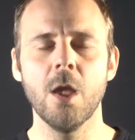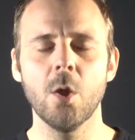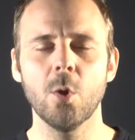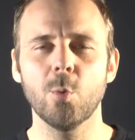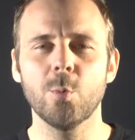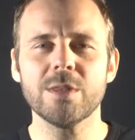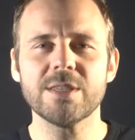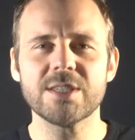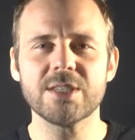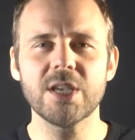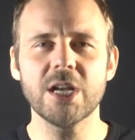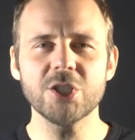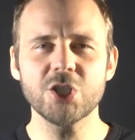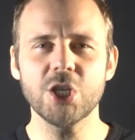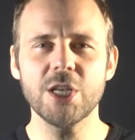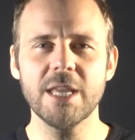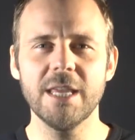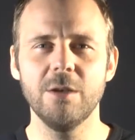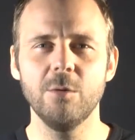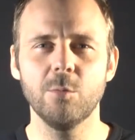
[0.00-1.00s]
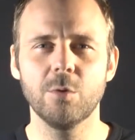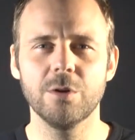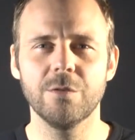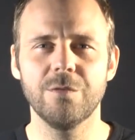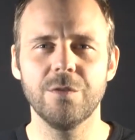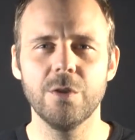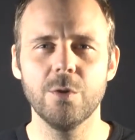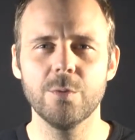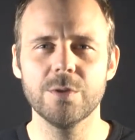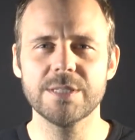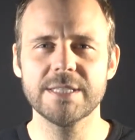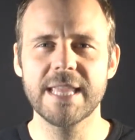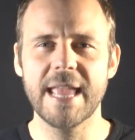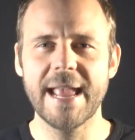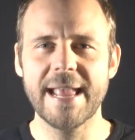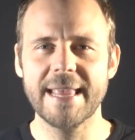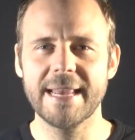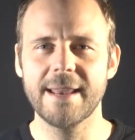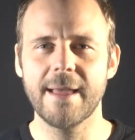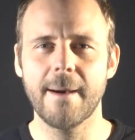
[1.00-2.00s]
When such an inward view is
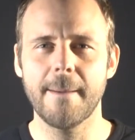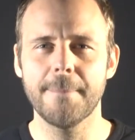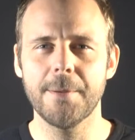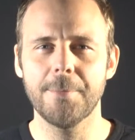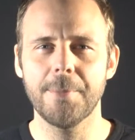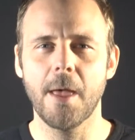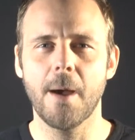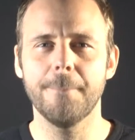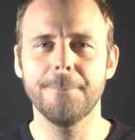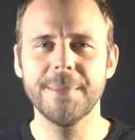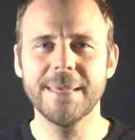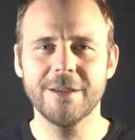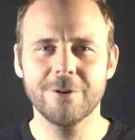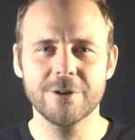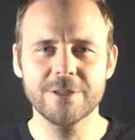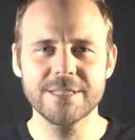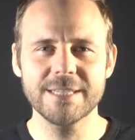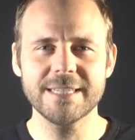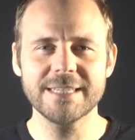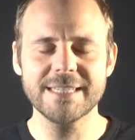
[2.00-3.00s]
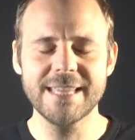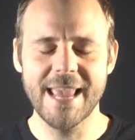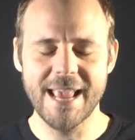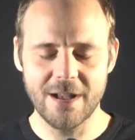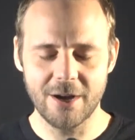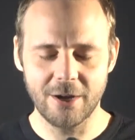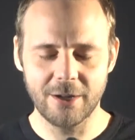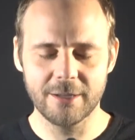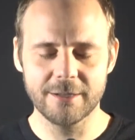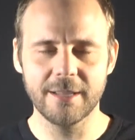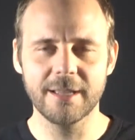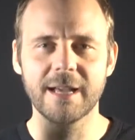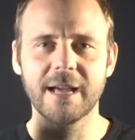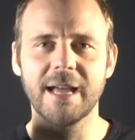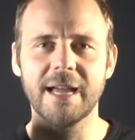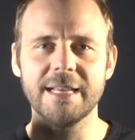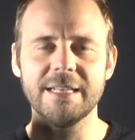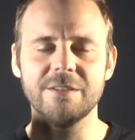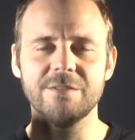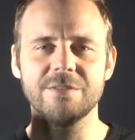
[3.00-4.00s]
taken up, appearances take on a
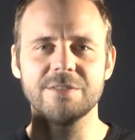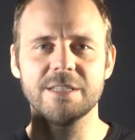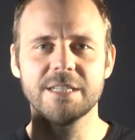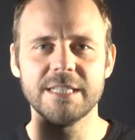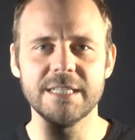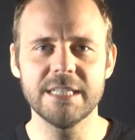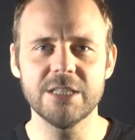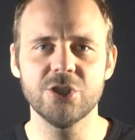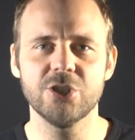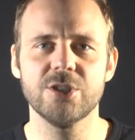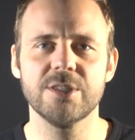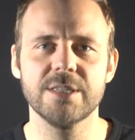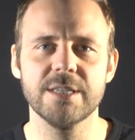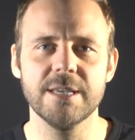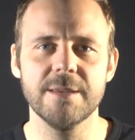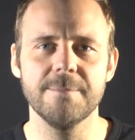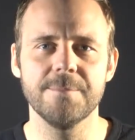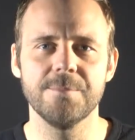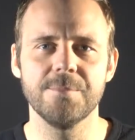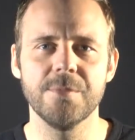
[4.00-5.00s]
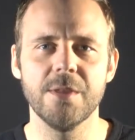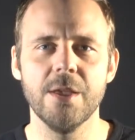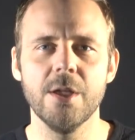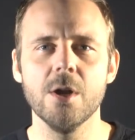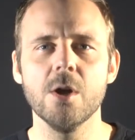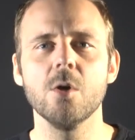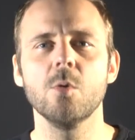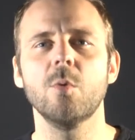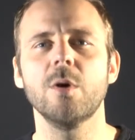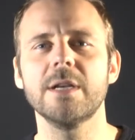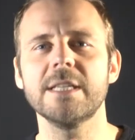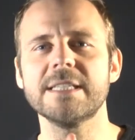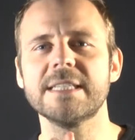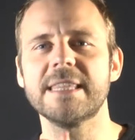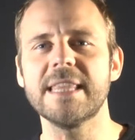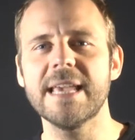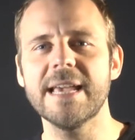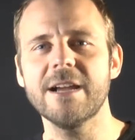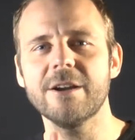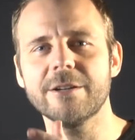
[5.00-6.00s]
kind of contingency. What is
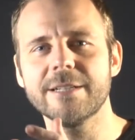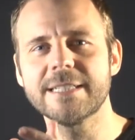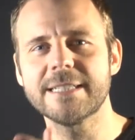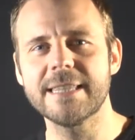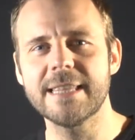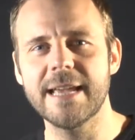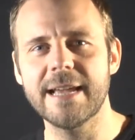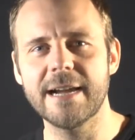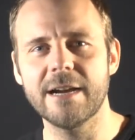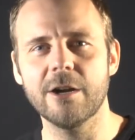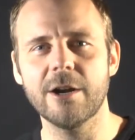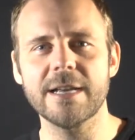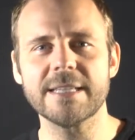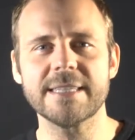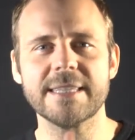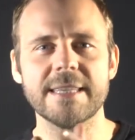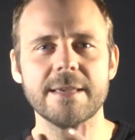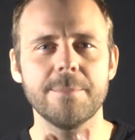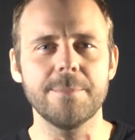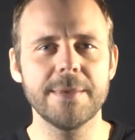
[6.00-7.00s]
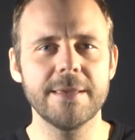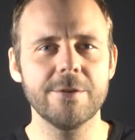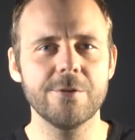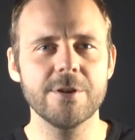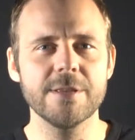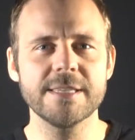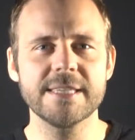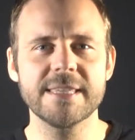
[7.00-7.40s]
there as the appearance